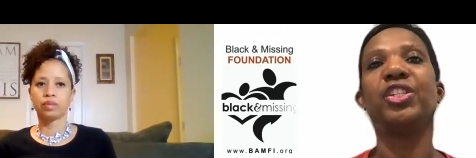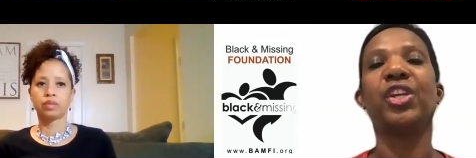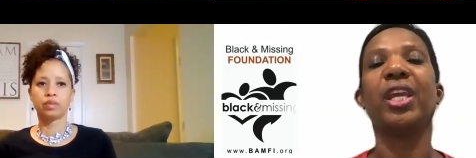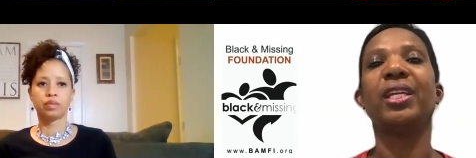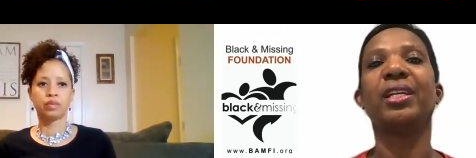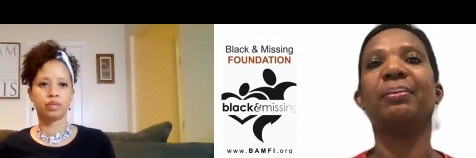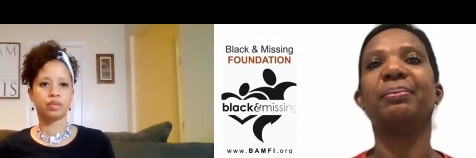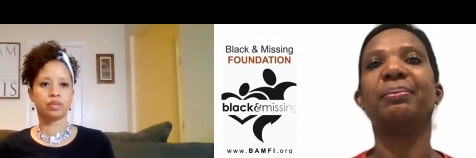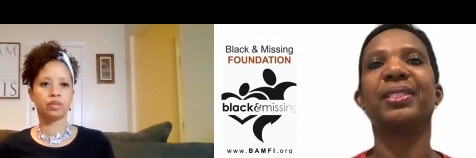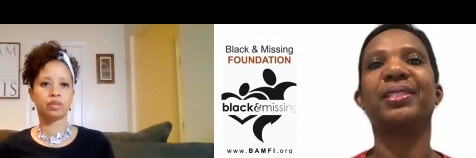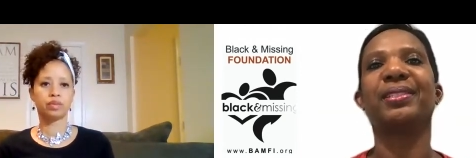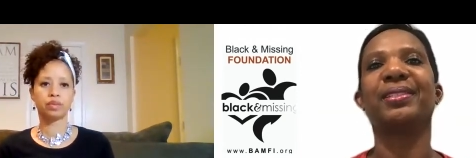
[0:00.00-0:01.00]

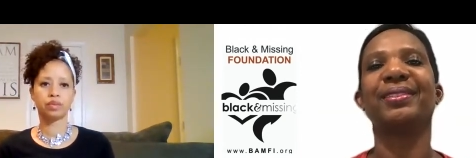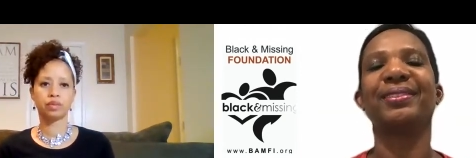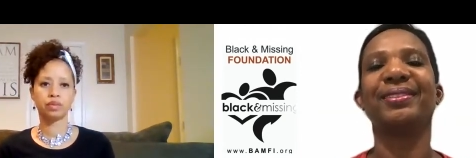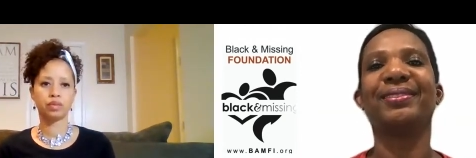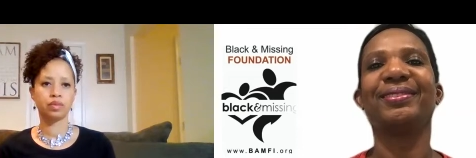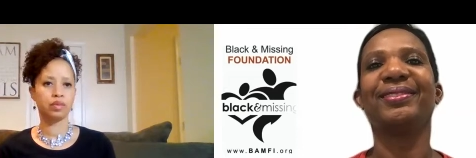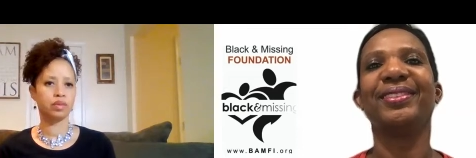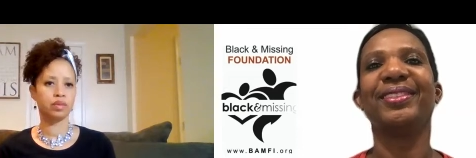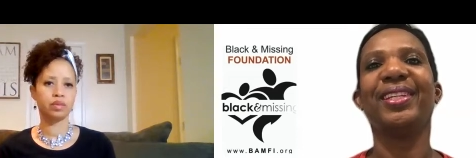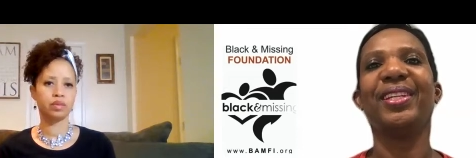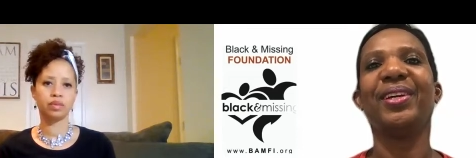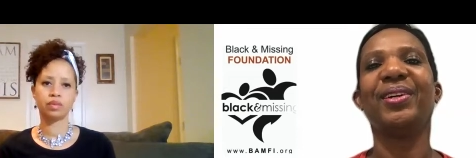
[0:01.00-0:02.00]
Speaker 1: Jacobs?
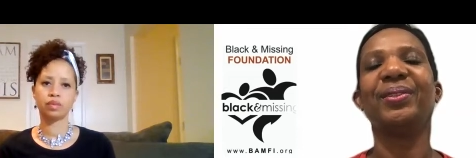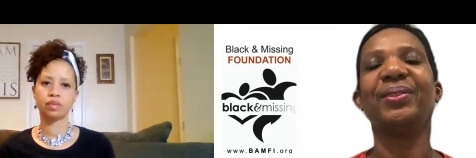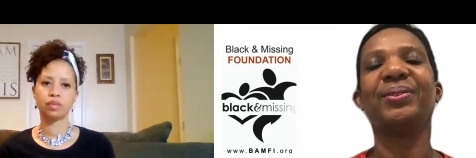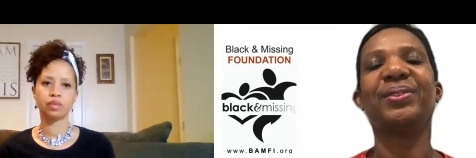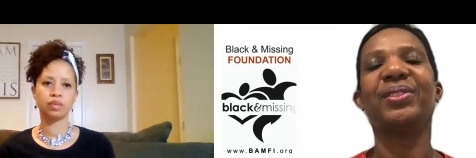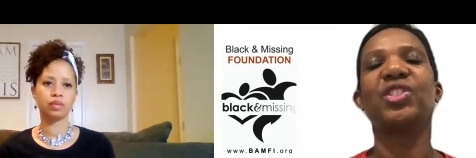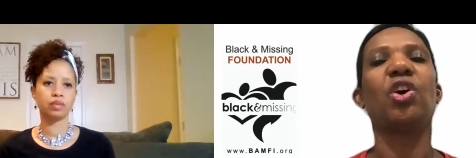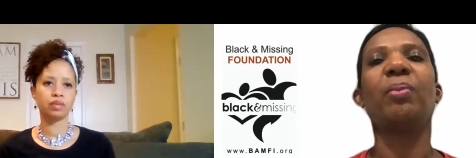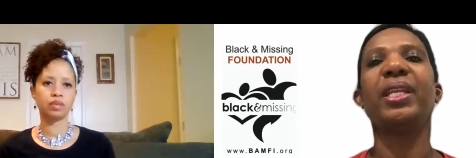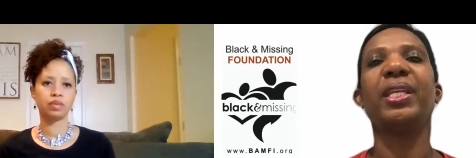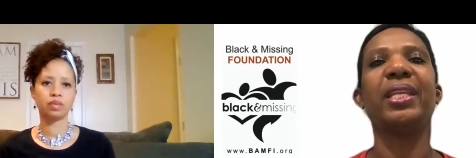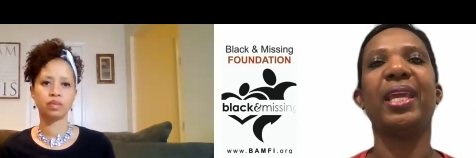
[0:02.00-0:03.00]
Mm. You know, so
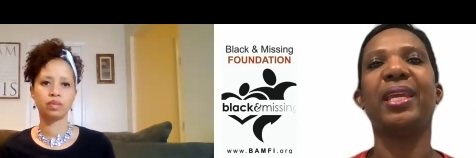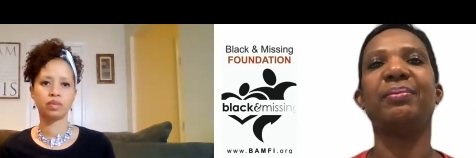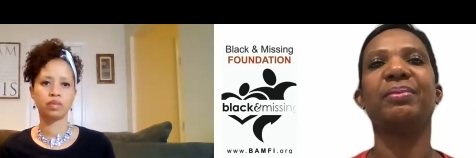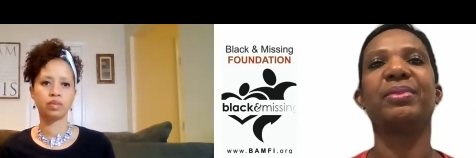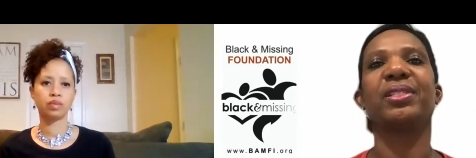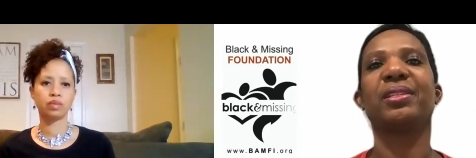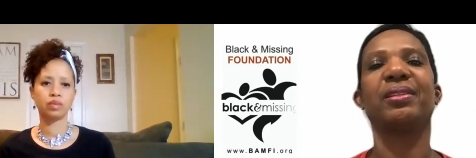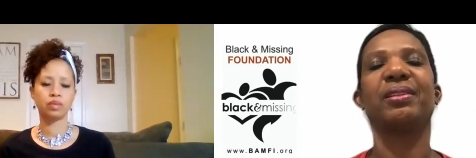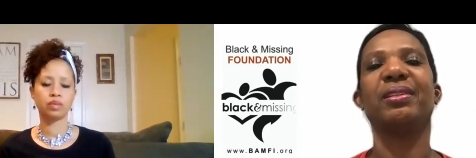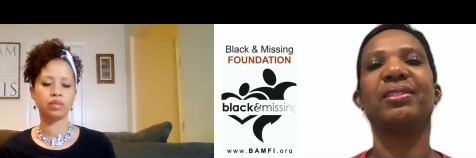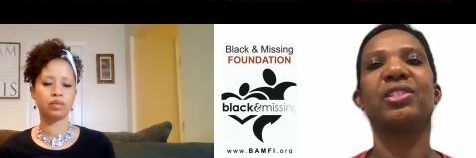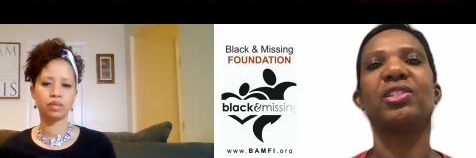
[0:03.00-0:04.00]
many names,
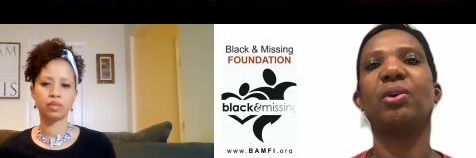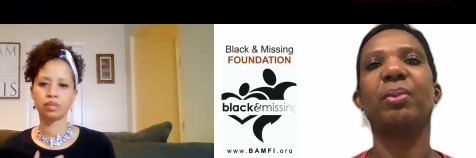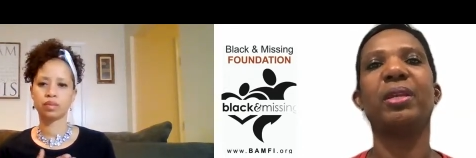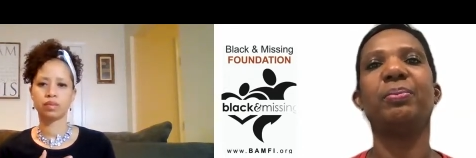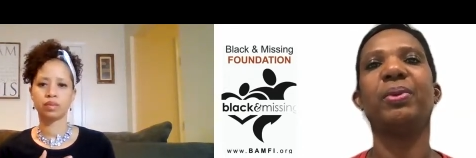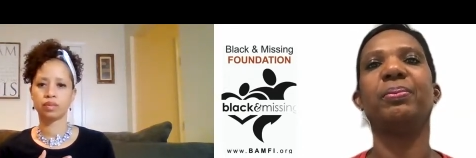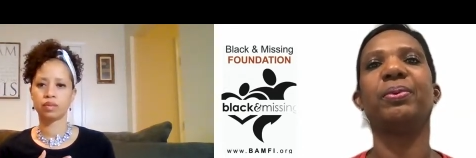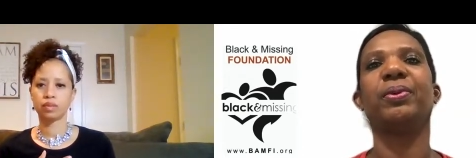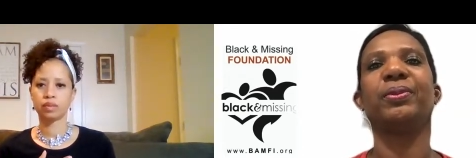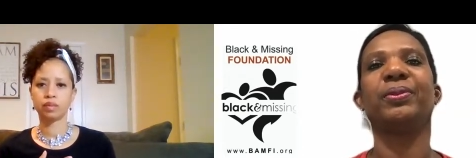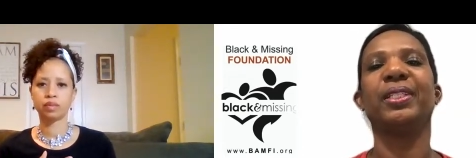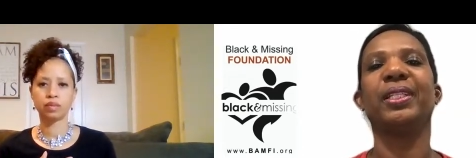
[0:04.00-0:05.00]
so many
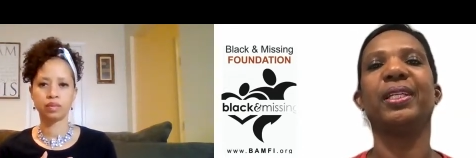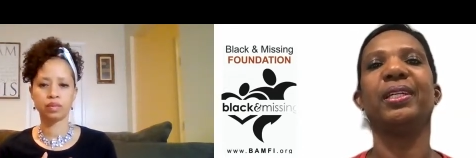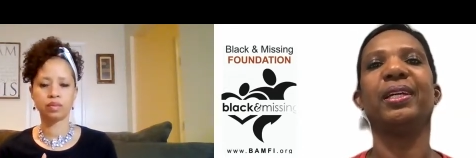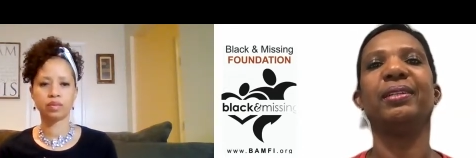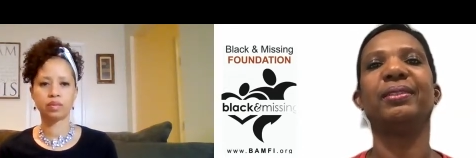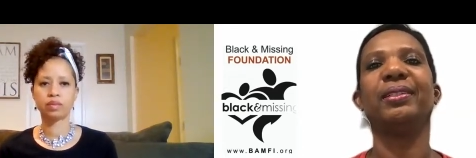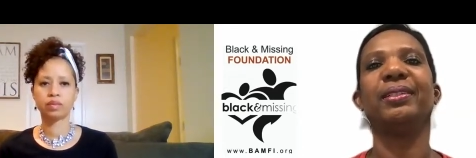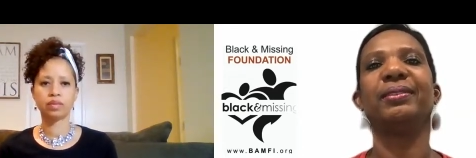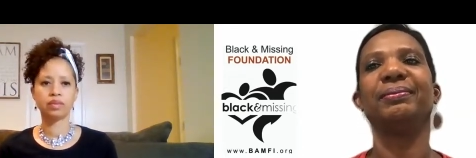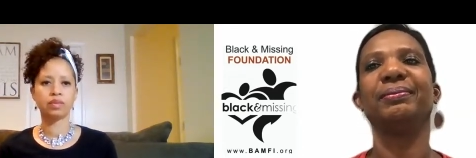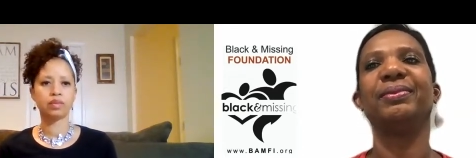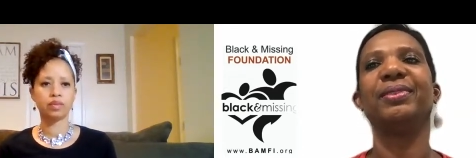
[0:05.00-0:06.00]
people
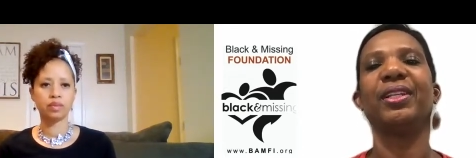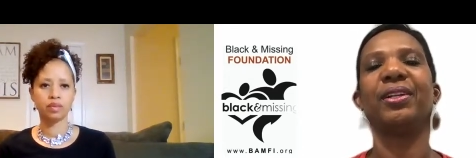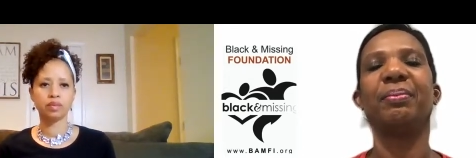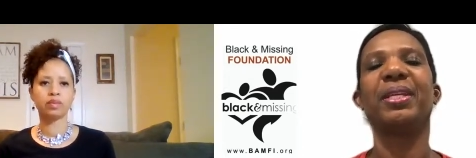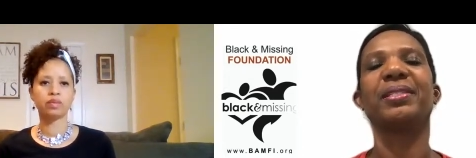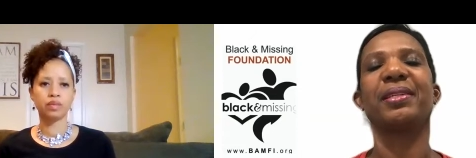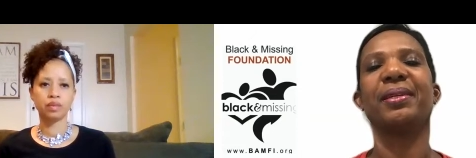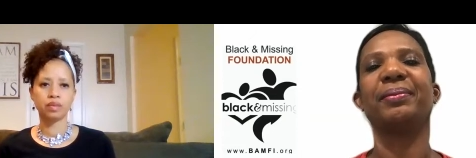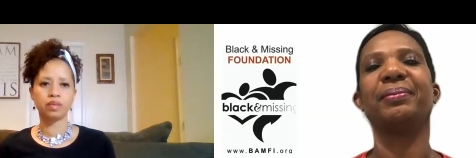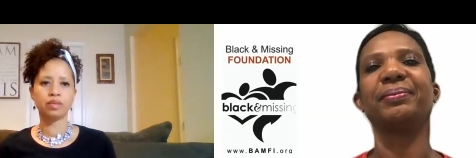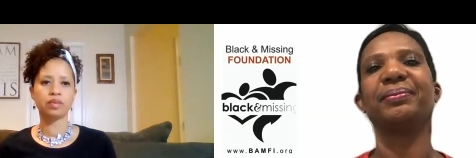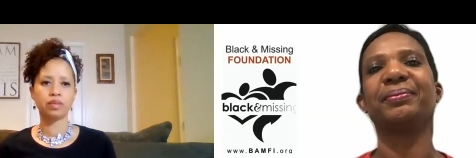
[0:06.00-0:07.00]
Speaker 2: that
Speaker 1: are missing.
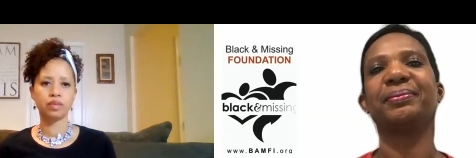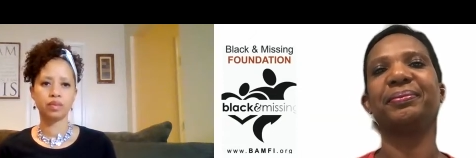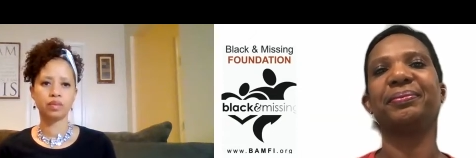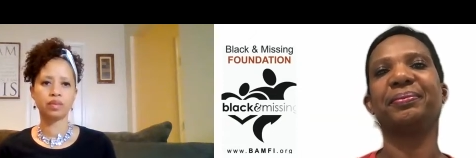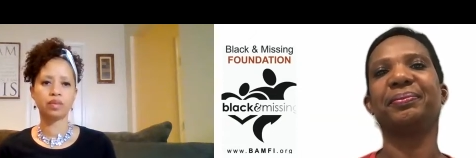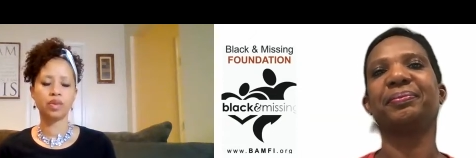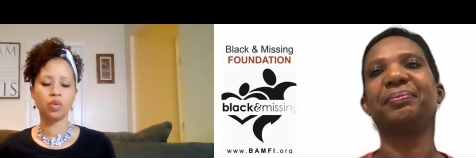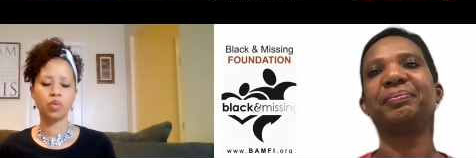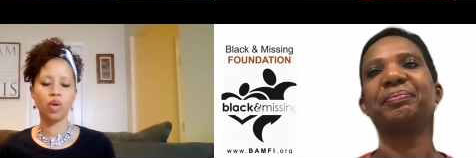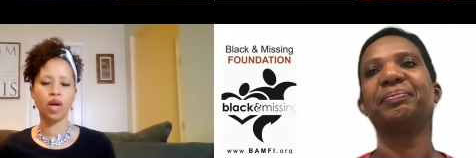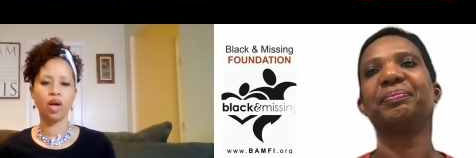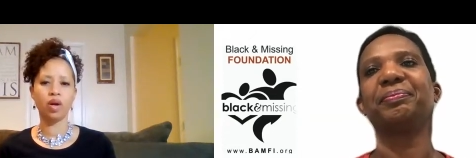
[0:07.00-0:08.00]

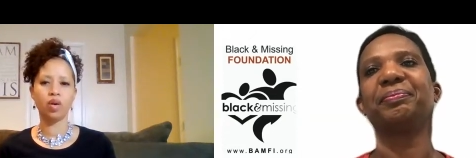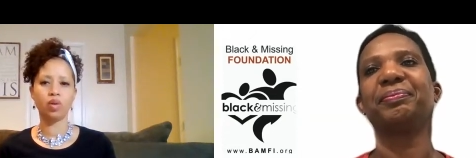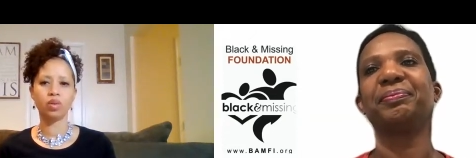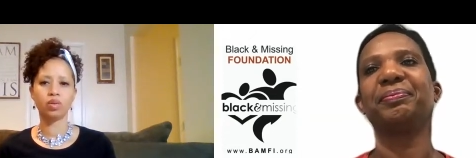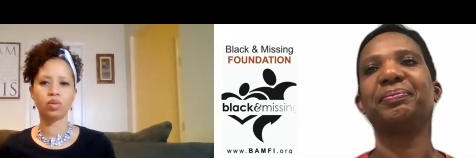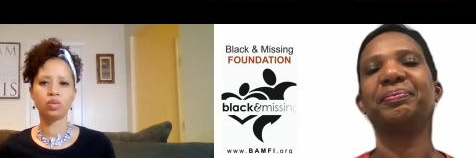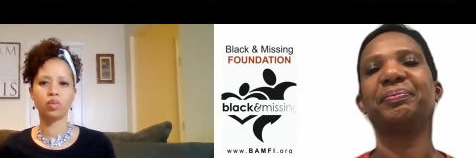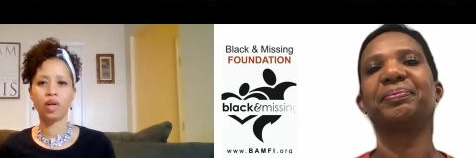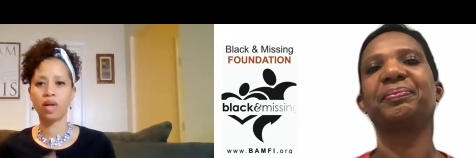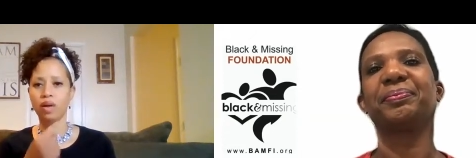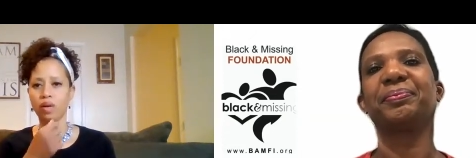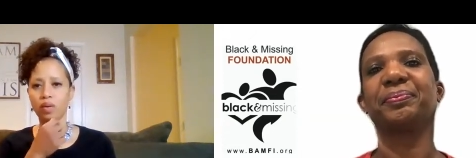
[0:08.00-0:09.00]
Speaker 2: Wow,
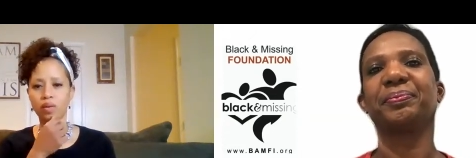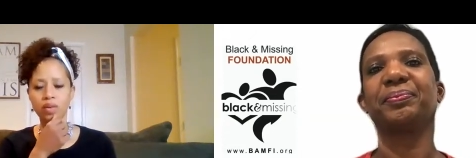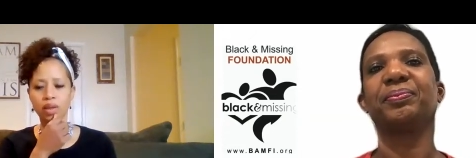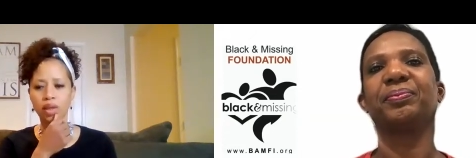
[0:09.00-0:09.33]
wow.